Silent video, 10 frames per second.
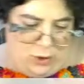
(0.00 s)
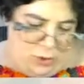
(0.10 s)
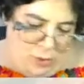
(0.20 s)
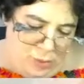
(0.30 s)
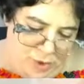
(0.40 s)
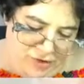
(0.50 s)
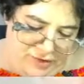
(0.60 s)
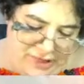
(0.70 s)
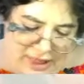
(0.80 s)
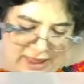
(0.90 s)

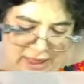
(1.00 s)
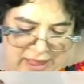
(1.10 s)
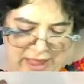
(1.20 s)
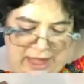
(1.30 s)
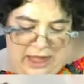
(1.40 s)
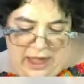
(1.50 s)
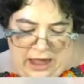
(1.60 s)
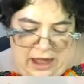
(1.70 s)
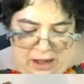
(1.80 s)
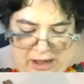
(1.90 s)
almost there.
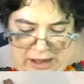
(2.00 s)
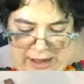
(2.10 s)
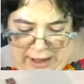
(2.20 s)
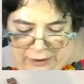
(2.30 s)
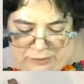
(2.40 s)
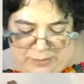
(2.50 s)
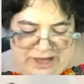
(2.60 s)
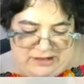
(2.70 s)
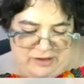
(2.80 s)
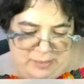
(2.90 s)
It was
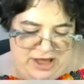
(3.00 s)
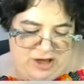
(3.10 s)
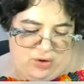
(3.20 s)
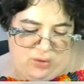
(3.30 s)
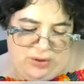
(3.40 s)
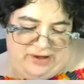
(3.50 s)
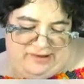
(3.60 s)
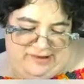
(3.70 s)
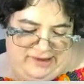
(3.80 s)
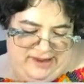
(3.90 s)
meant to be cooler
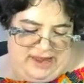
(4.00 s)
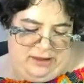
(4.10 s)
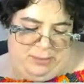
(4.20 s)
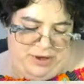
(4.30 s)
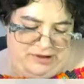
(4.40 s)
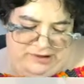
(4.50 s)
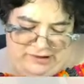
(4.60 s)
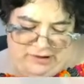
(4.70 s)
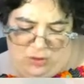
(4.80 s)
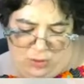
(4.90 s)
today, but it's
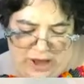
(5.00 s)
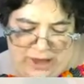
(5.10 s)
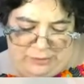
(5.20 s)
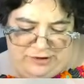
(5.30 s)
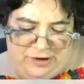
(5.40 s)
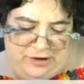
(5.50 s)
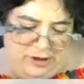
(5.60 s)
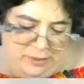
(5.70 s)
still absolutely